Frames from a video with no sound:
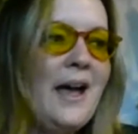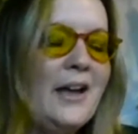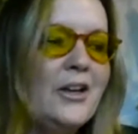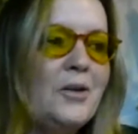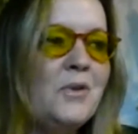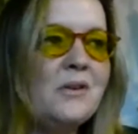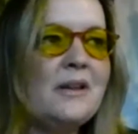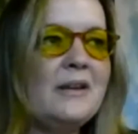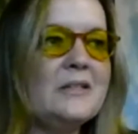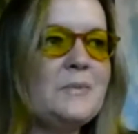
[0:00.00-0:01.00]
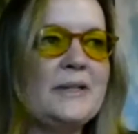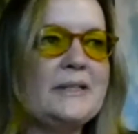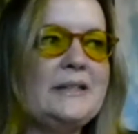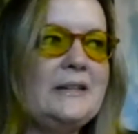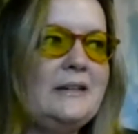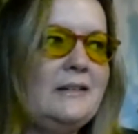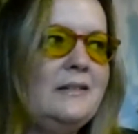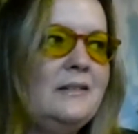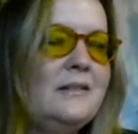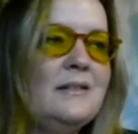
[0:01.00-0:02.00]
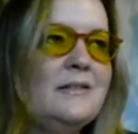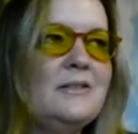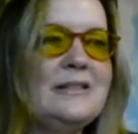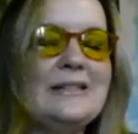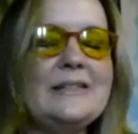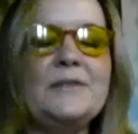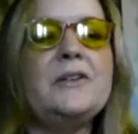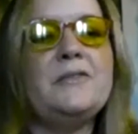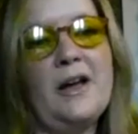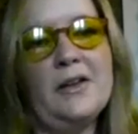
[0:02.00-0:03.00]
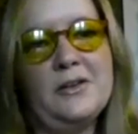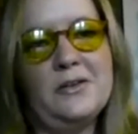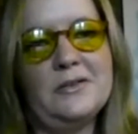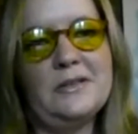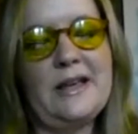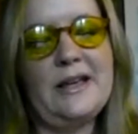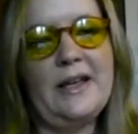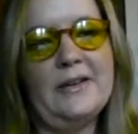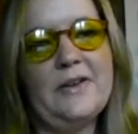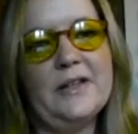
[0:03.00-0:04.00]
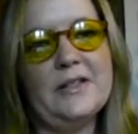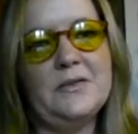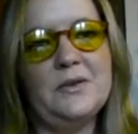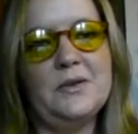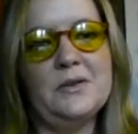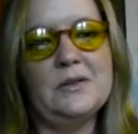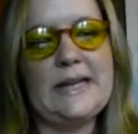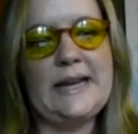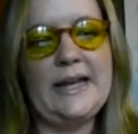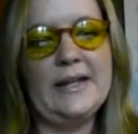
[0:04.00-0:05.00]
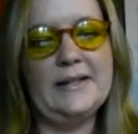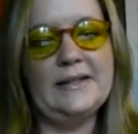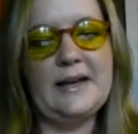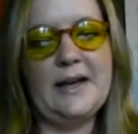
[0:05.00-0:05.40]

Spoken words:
community expressing just these different values at festivals and